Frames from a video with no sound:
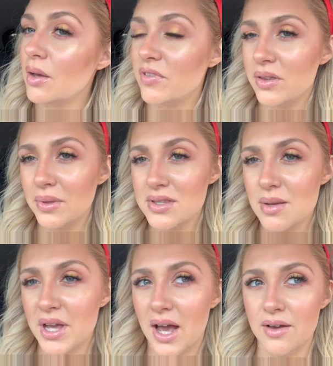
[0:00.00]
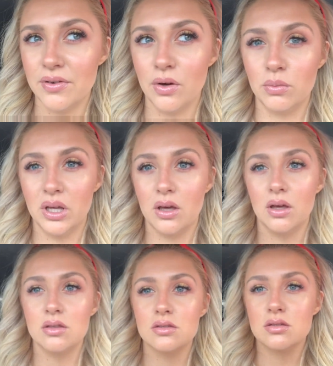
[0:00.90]
I'm filming this on my iPhone
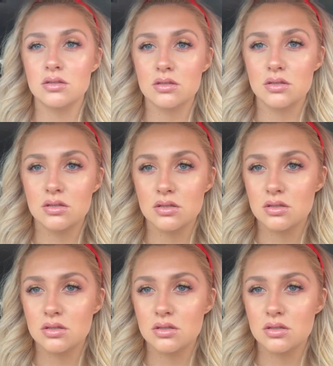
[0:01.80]
because,